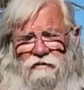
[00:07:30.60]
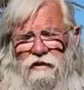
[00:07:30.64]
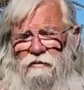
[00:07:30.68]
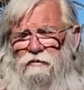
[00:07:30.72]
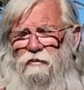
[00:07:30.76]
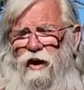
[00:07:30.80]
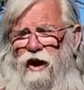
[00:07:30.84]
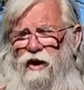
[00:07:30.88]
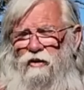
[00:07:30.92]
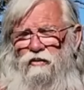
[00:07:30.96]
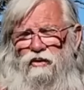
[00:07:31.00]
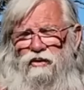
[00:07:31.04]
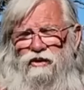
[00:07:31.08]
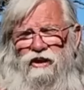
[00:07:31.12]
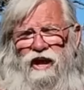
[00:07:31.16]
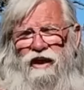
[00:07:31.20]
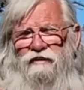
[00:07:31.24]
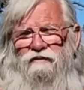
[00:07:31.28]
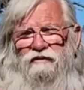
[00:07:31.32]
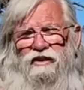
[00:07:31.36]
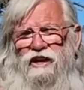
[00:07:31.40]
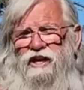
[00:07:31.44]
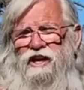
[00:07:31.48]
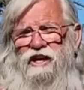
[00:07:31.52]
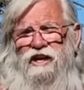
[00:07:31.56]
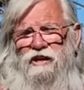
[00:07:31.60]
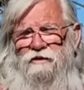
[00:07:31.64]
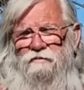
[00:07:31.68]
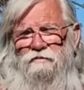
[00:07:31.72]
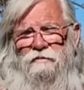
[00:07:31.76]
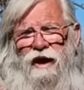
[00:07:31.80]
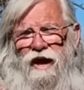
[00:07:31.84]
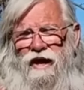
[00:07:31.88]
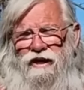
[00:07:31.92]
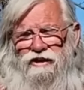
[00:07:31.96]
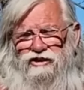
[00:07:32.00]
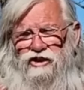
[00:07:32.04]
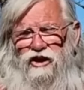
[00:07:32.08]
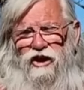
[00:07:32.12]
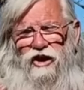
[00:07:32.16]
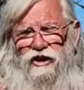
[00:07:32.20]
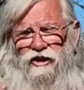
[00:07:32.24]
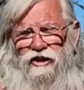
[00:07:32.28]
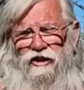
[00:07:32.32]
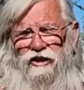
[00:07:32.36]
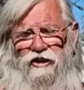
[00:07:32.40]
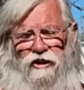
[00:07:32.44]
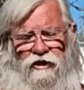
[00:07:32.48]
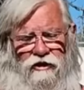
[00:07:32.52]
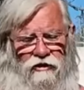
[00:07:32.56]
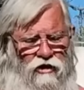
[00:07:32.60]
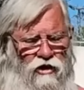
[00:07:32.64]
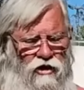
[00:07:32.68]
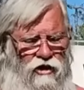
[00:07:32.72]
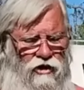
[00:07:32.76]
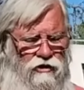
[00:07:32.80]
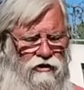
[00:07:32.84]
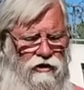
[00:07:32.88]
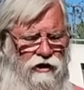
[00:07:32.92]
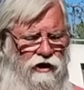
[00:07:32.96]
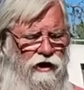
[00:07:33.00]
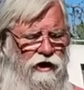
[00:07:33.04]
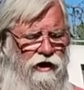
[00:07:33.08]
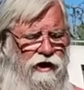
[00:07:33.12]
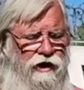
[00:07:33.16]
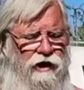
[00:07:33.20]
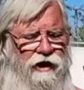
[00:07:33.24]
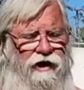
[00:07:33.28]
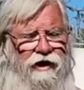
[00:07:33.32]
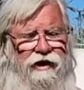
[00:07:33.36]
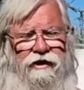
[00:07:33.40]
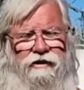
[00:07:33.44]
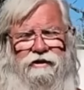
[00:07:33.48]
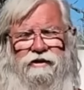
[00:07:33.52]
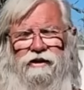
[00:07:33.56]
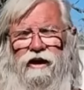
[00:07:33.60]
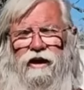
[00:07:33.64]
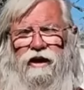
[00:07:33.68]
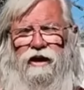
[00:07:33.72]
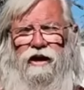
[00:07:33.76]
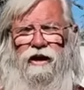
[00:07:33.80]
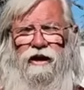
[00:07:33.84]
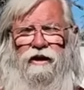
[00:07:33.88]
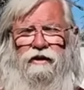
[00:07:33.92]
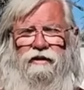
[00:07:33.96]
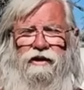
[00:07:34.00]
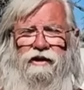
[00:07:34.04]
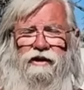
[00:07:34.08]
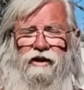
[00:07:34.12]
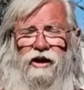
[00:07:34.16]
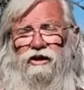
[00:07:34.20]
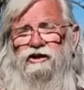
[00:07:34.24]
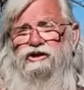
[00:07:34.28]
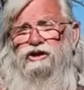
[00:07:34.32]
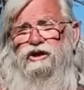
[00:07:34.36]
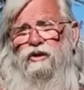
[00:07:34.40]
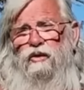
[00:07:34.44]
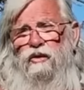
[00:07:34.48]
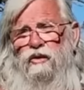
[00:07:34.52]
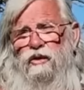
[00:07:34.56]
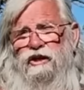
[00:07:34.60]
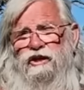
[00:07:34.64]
it probably wouldn't have any impact on it at all. And uh, it also